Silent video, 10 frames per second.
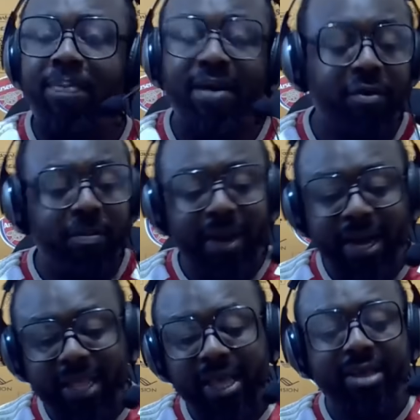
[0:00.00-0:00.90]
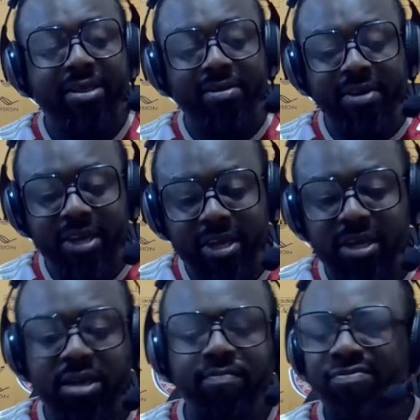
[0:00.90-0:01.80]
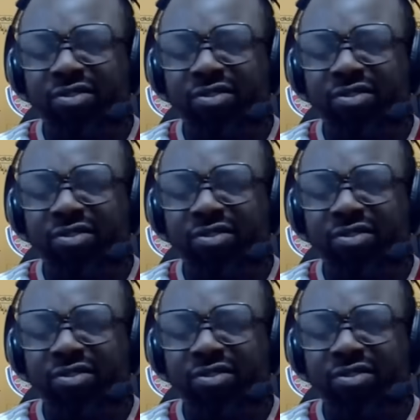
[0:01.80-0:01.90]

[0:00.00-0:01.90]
apart from Magalhaes, Ricky,